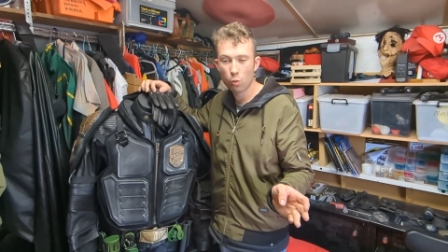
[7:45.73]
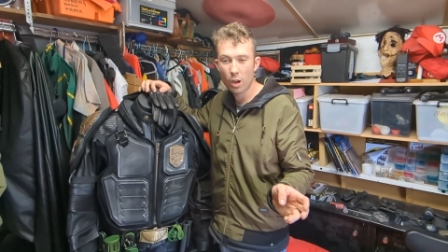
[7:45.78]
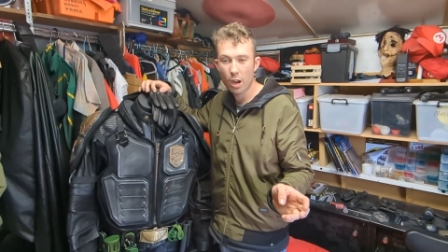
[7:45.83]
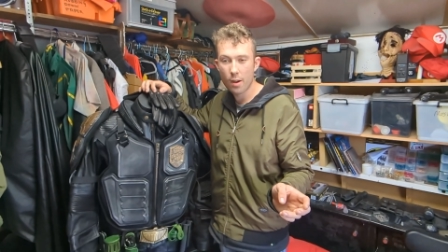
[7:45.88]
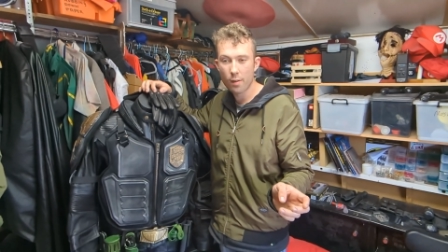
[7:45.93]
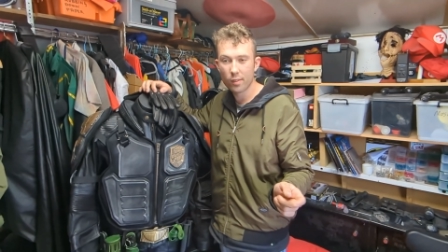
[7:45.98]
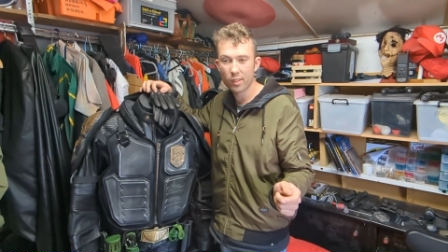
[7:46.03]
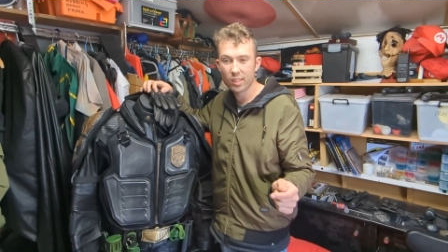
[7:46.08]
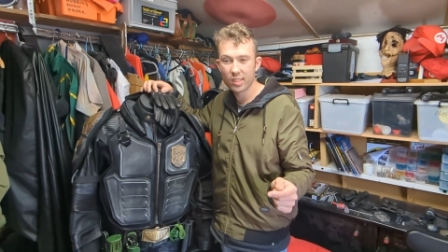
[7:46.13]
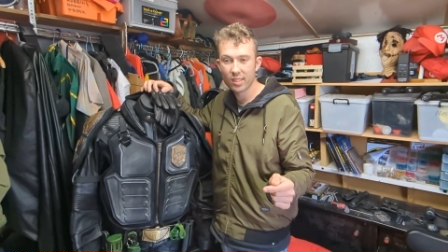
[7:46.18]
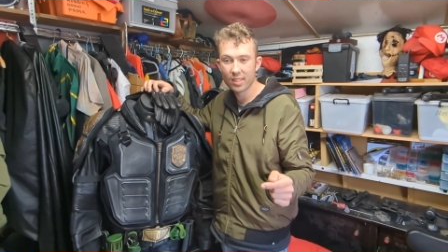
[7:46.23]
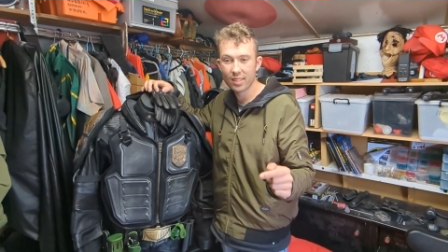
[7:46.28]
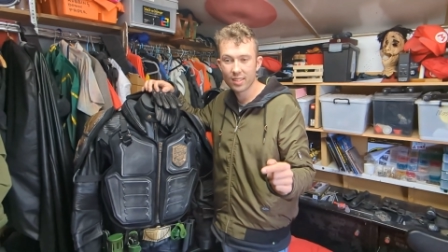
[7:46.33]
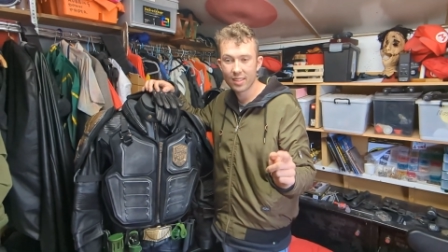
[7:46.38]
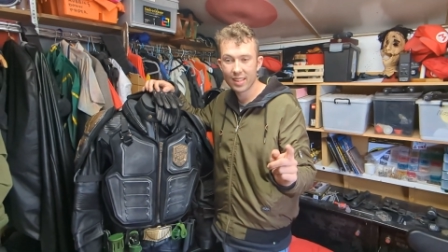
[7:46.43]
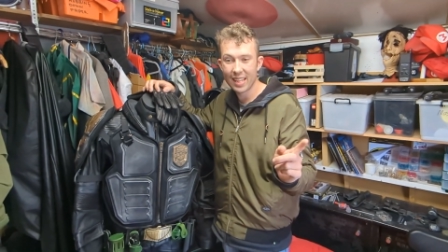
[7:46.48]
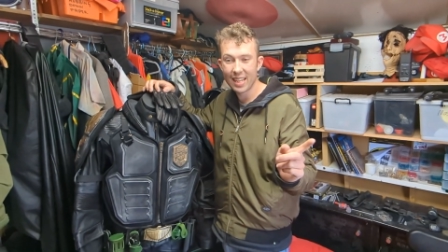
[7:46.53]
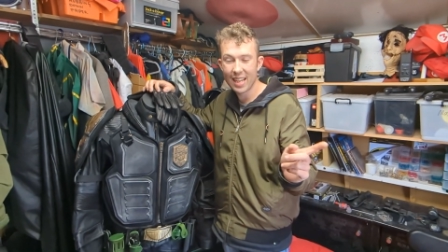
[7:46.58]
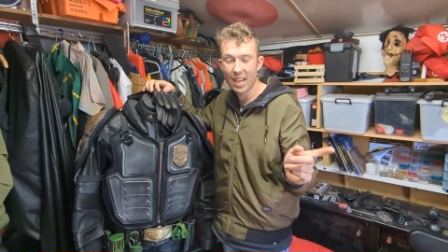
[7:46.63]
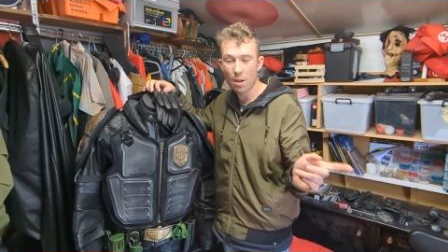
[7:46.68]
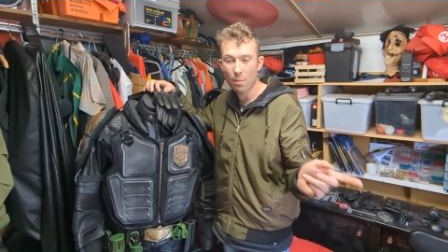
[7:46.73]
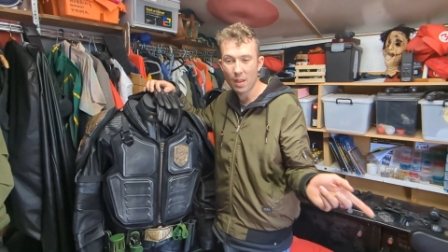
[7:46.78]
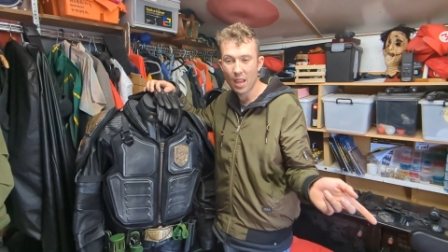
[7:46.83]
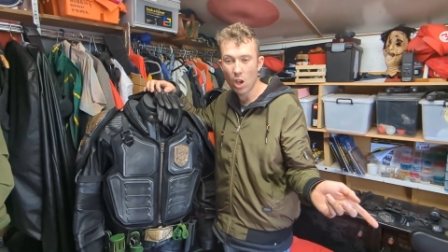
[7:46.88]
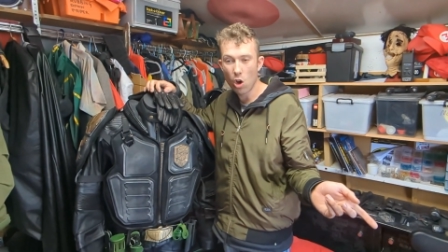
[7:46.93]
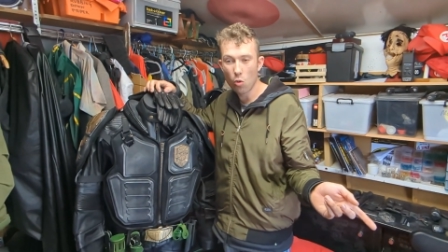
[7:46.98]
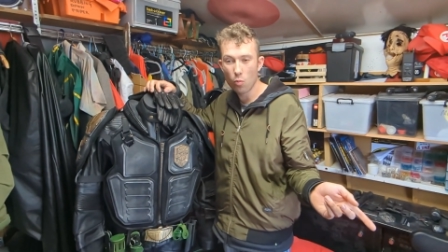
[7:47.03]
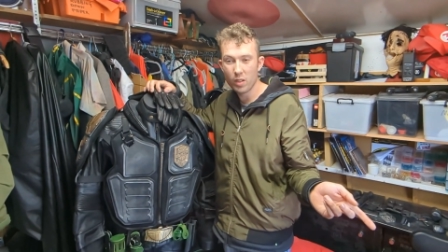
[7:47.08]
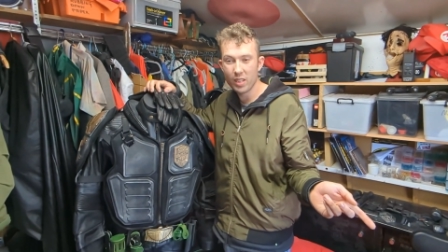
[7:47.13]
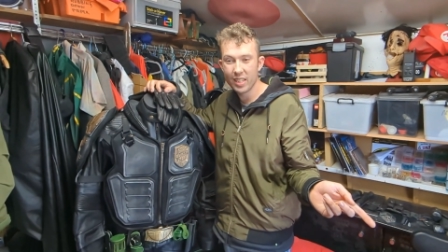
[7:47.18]
whether it's the
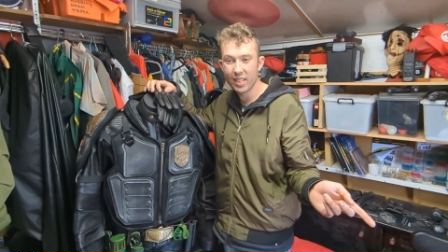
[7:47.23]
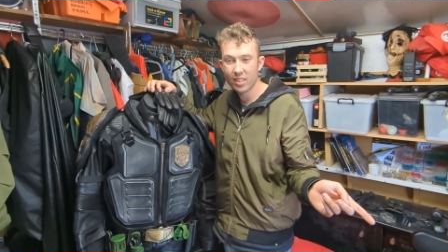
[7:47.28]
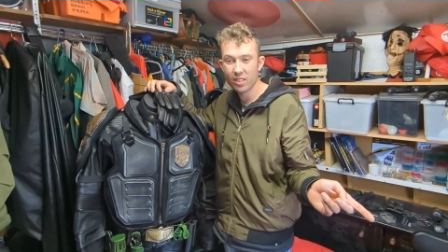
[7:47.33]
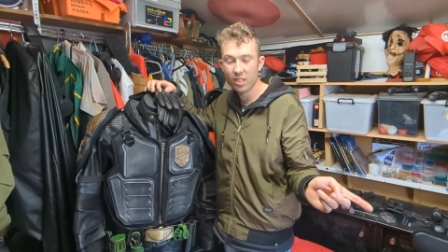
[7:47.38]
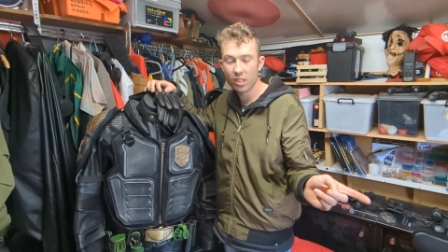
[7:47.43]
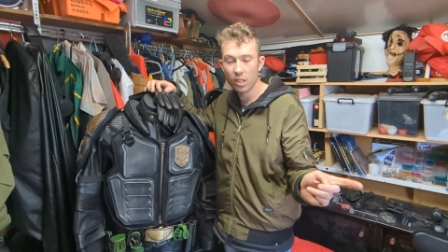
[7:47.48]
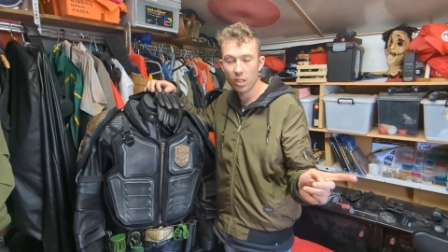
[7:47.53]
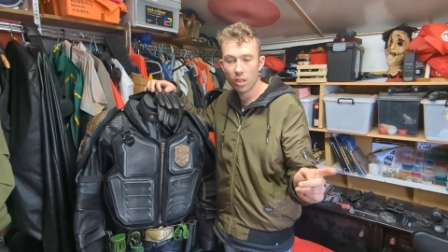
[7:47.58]
helmet,